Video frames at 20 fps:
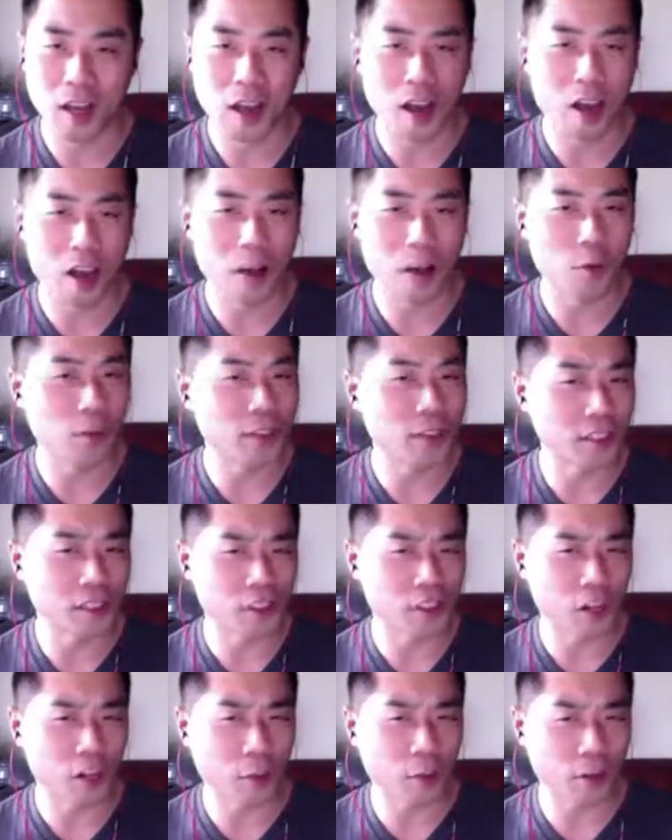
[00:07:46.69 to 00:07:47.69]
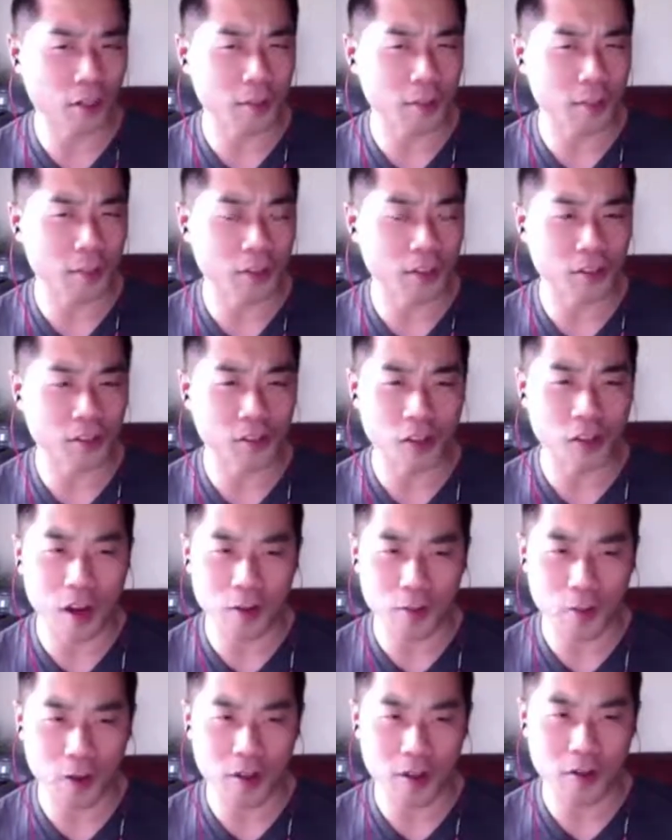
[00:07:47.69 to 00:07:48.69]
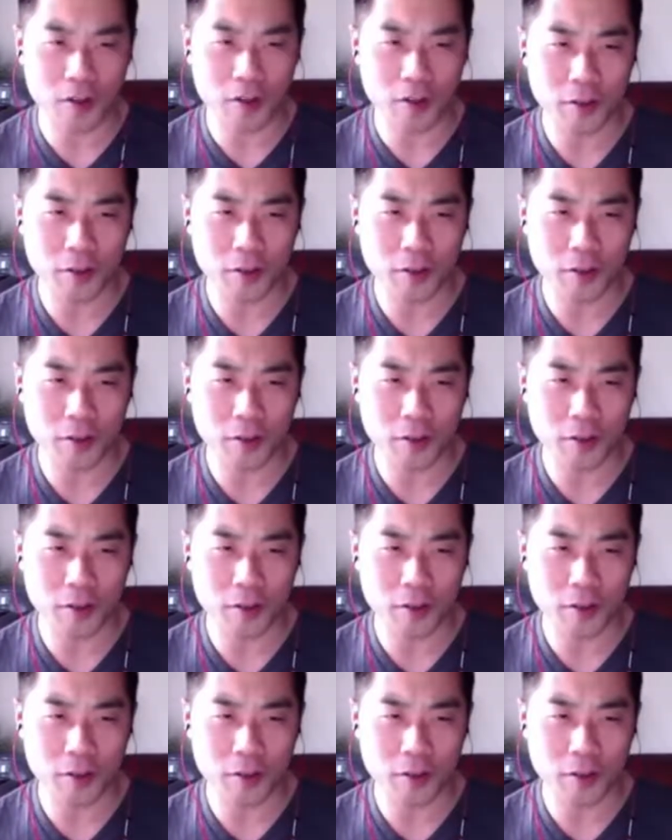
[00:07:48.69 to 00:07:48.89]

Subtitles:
Was it a stock market piece of software?